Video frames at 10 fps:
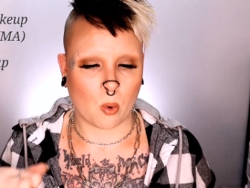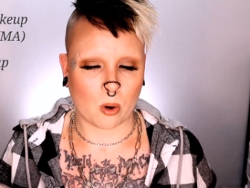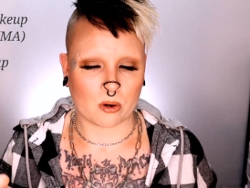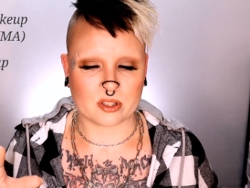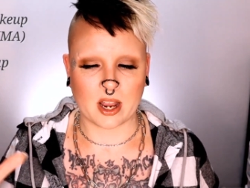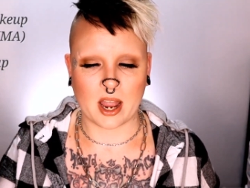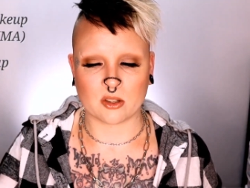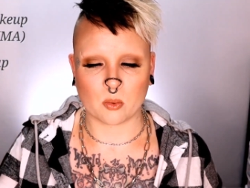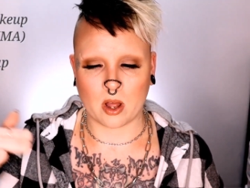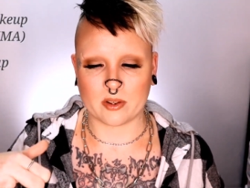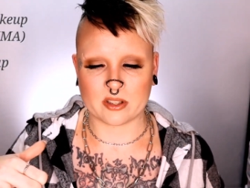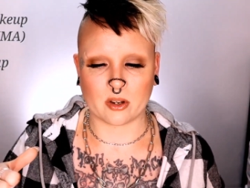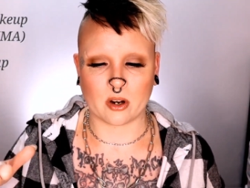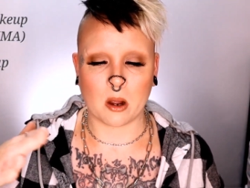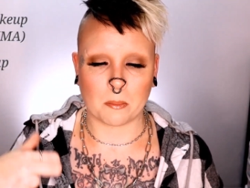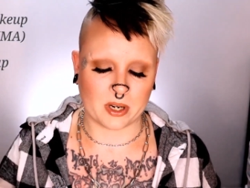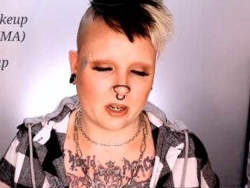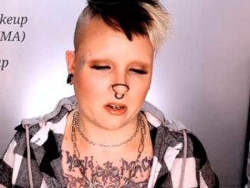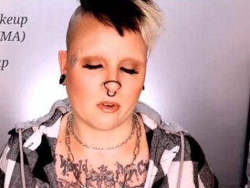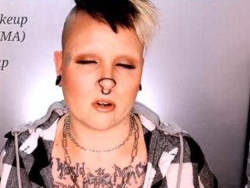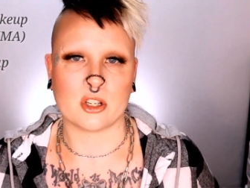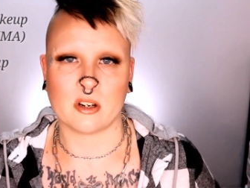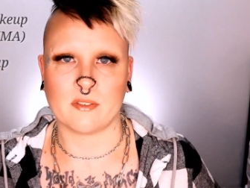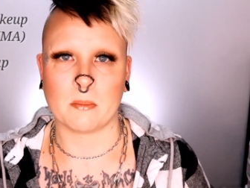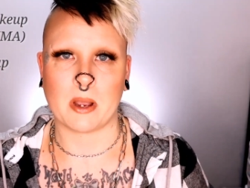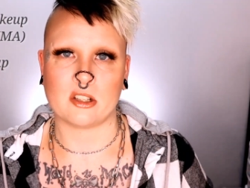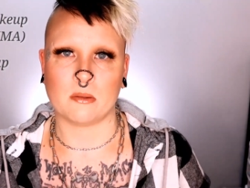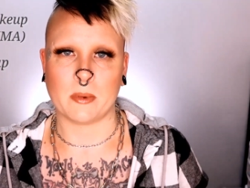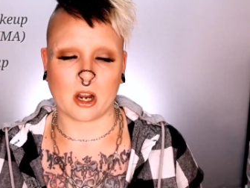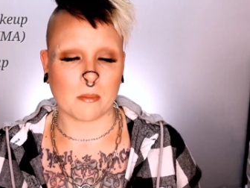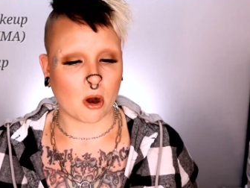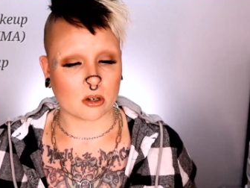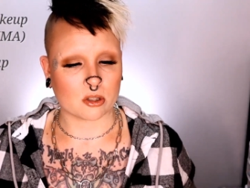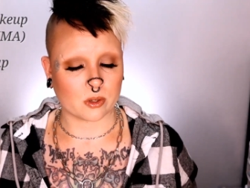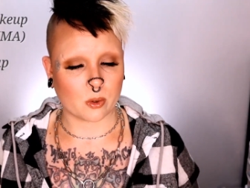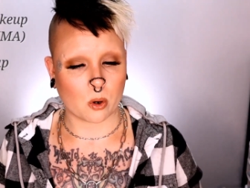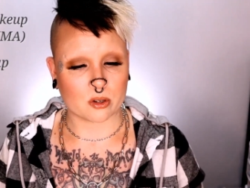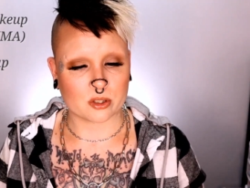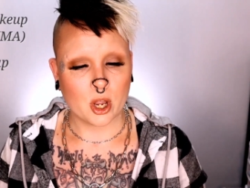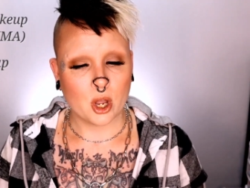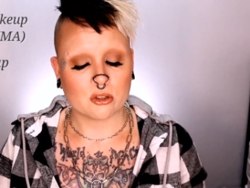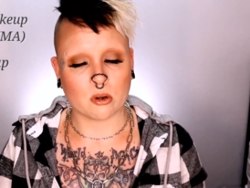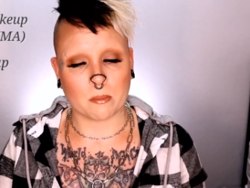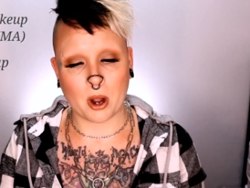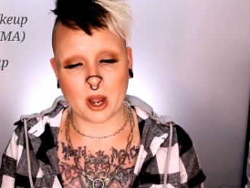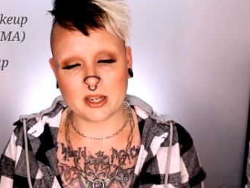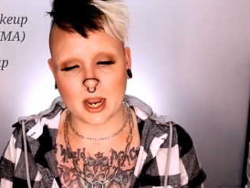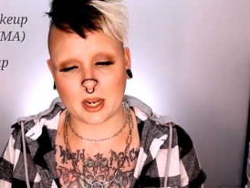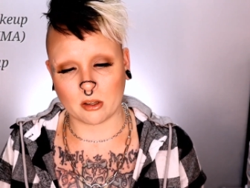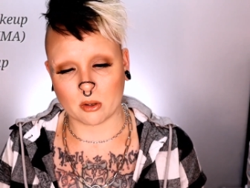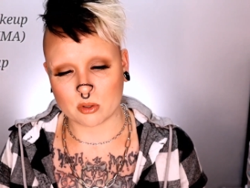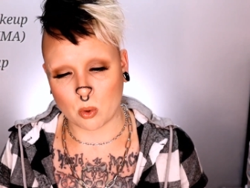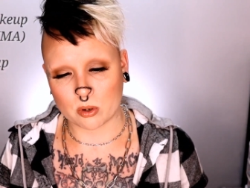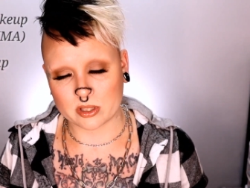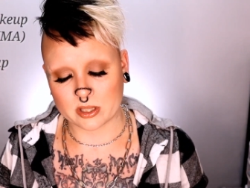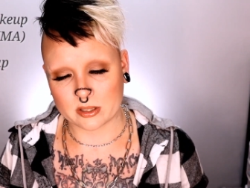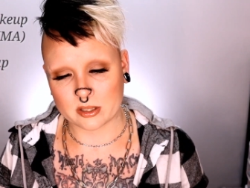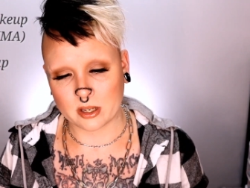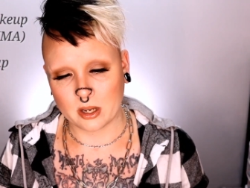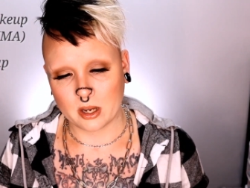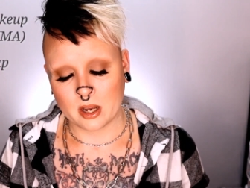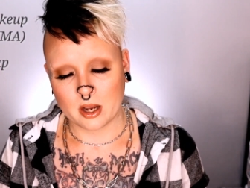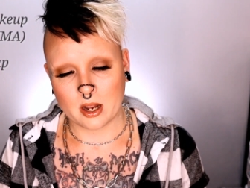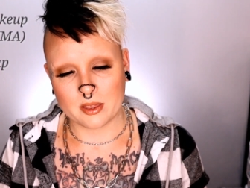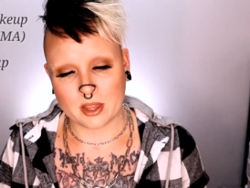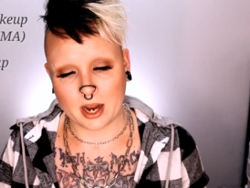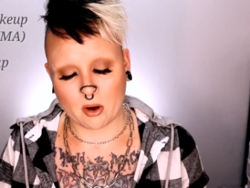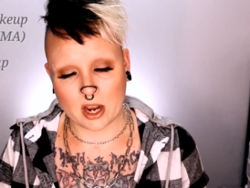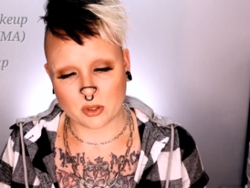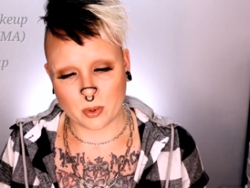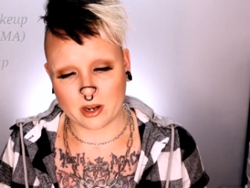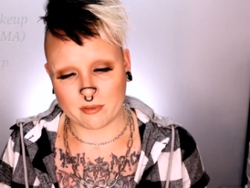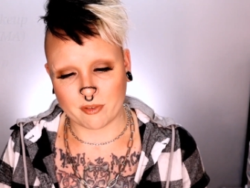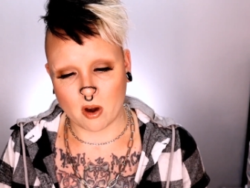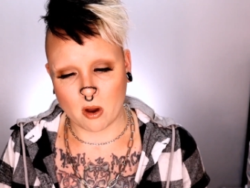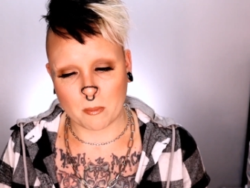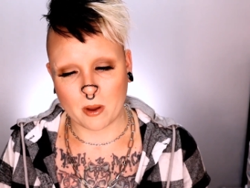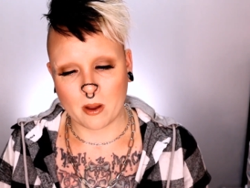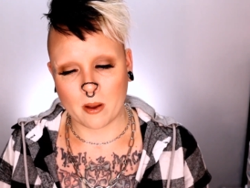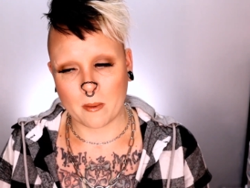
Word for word: course as well as their updated version of the Master Makeup Artistry course. So upon taking those courses that I graduated from,